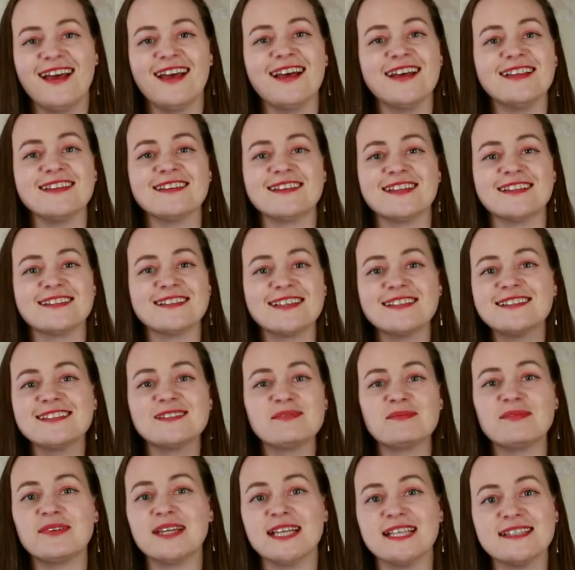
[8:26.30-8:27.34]
And that's
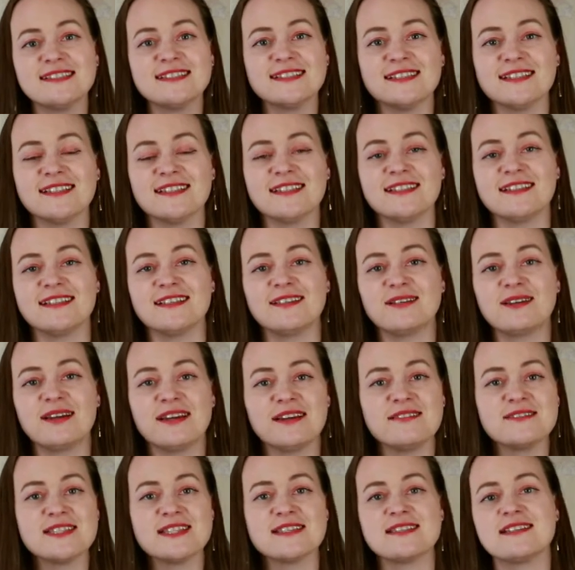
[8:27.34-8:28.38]
amazing. You
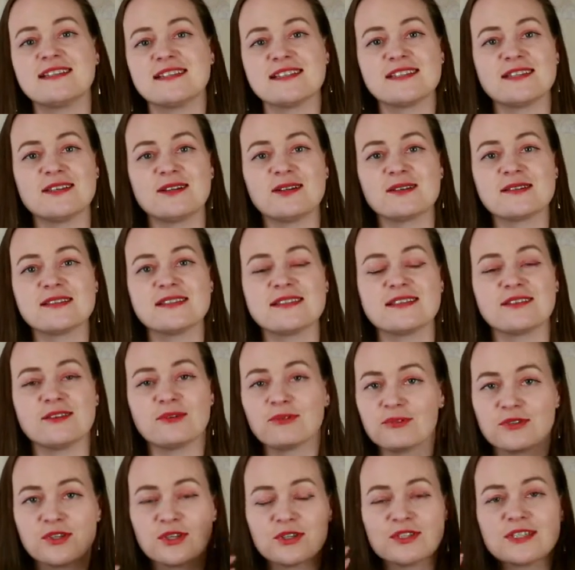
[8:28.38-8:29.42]
have this resource
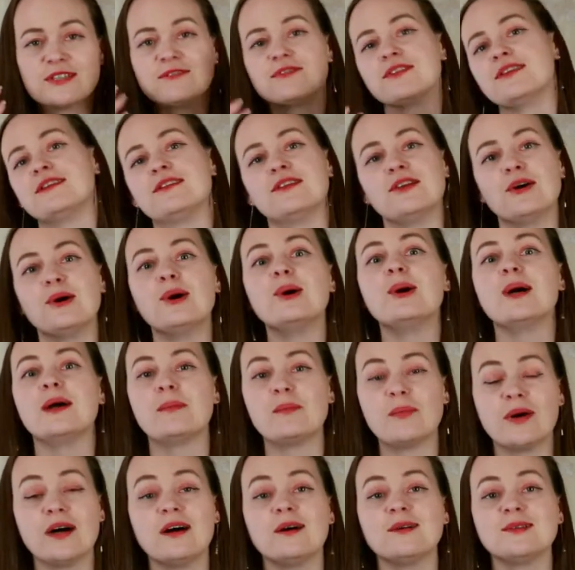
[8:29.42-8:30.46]
you don't even know
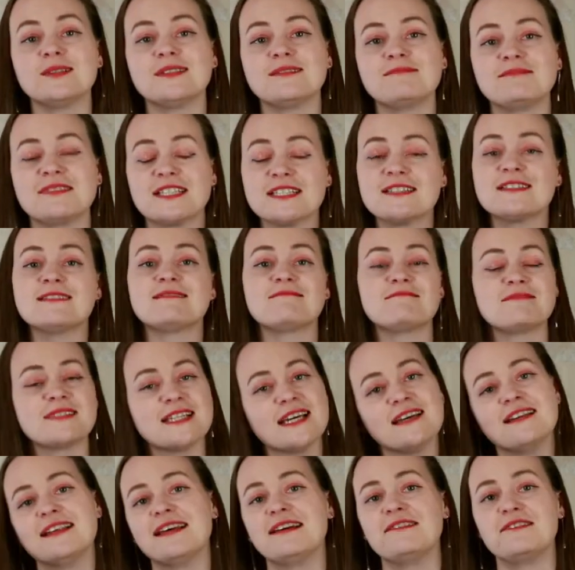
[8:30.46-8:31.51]
about. Just
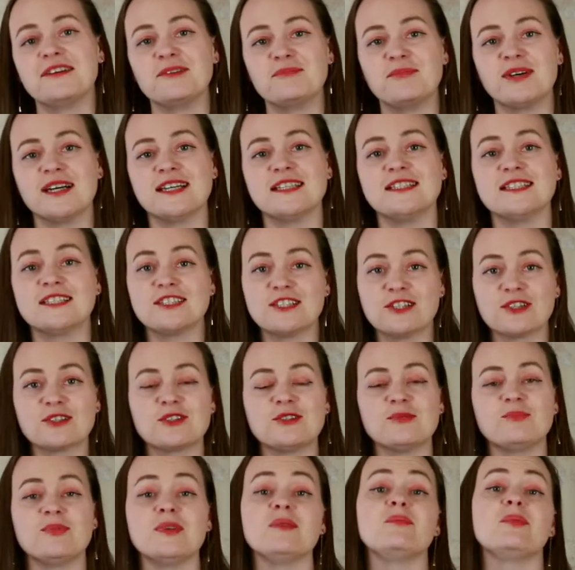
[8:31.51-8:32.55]
tell everybody, talk
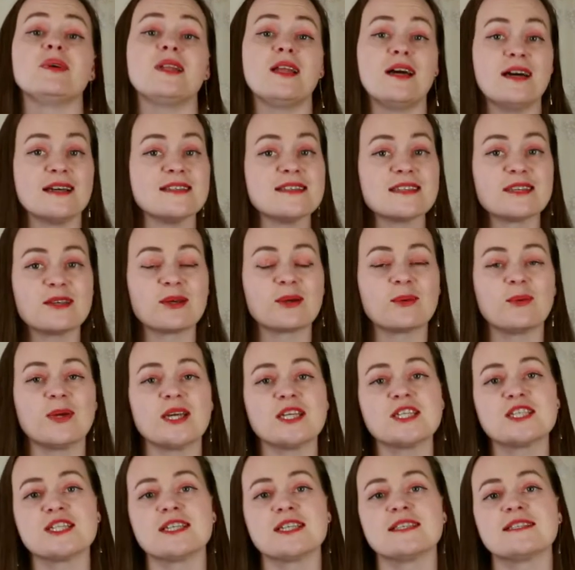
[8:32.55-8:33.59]
to people, ask your
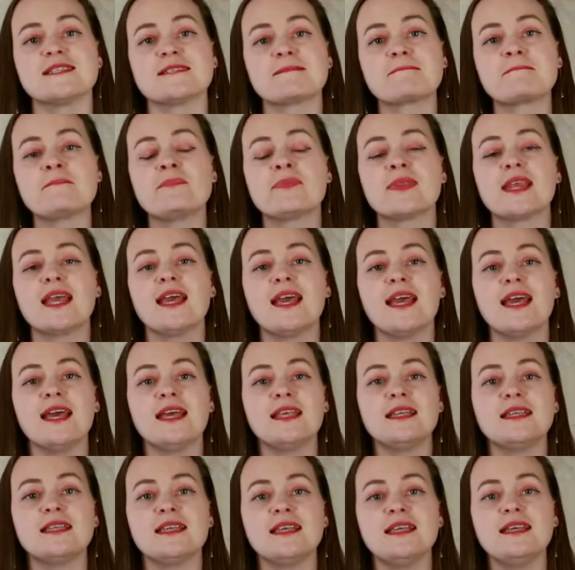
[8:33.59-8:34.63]
questions.
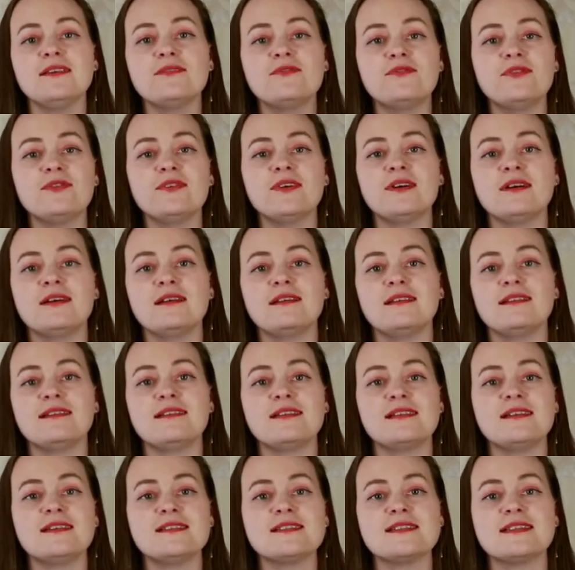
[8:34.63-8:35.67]
And if
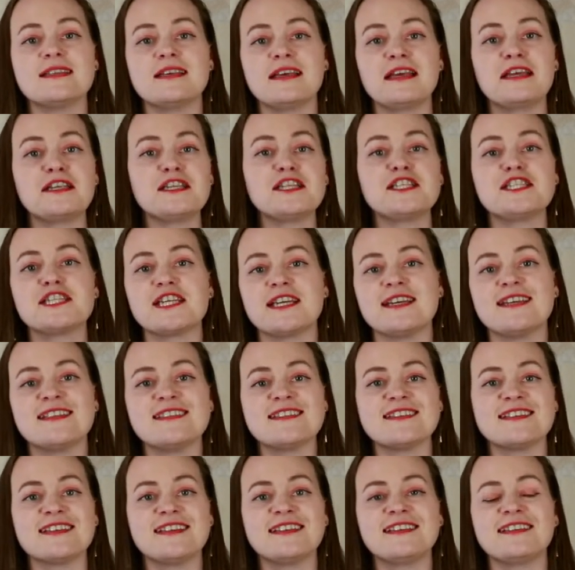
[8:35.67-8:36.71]
there is any
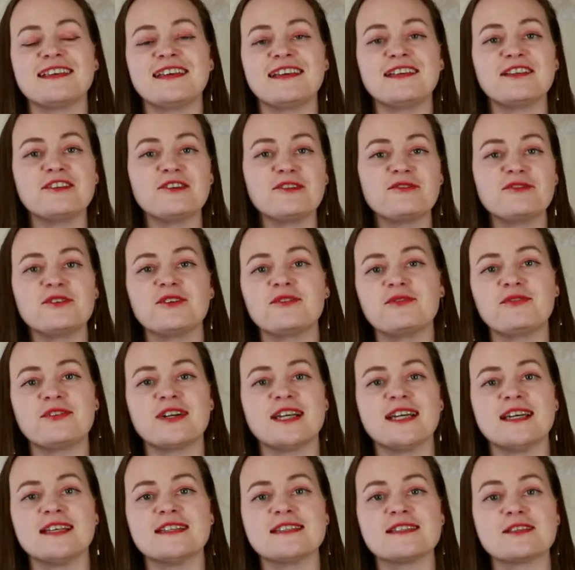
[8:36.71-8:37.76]
chance that any of your
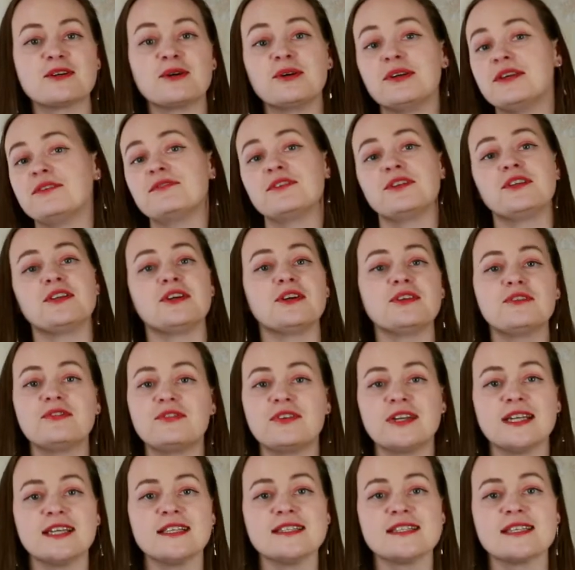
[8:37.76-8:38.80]
friends, or even not
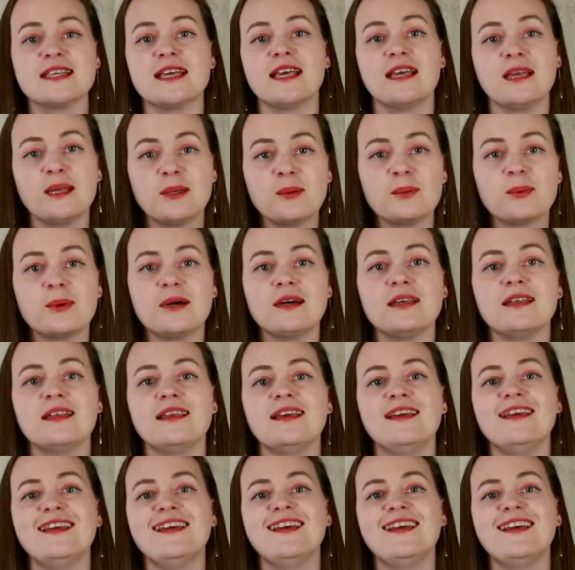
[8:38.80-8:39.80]
friends, anyone